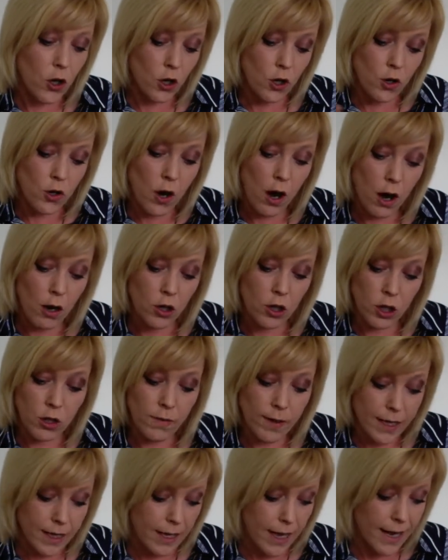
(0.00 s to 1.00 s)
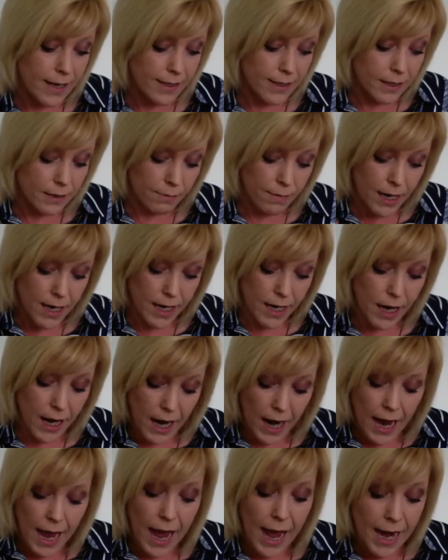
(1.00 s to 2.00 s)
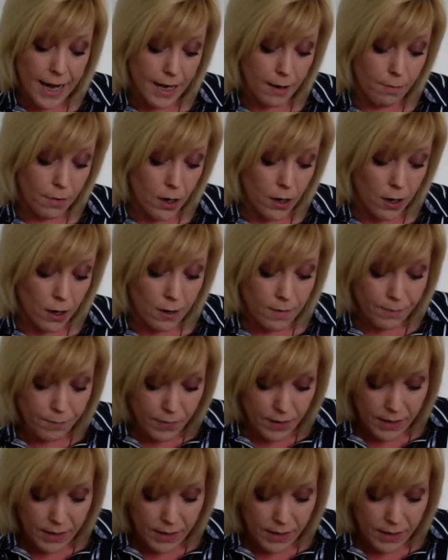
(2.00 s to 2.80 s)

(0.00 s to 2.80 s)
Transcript: You're not doing that to me anymore.